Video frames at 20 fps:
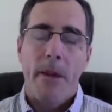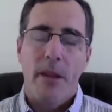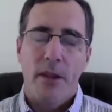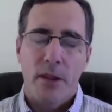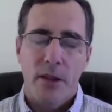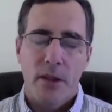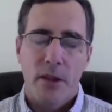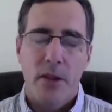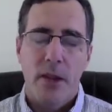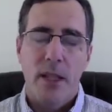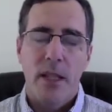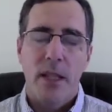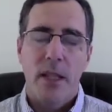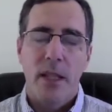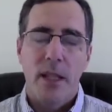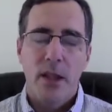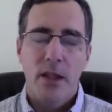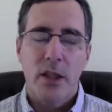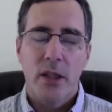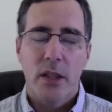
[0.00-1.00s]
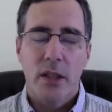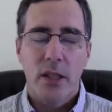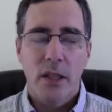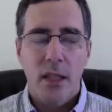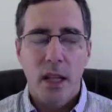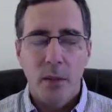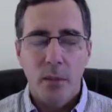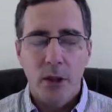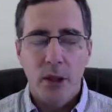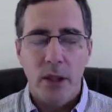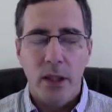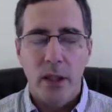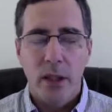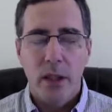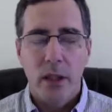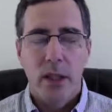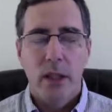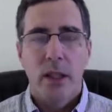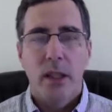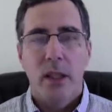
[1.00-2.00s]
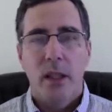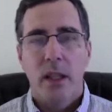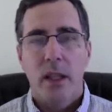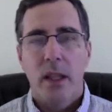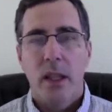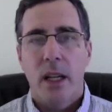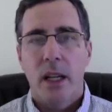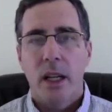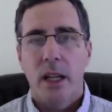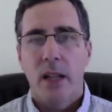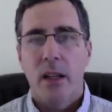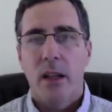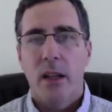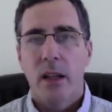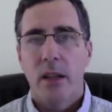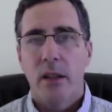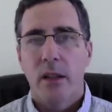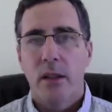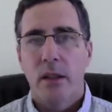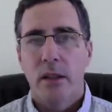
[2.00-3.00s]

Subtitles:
So this initial assumption that I cannot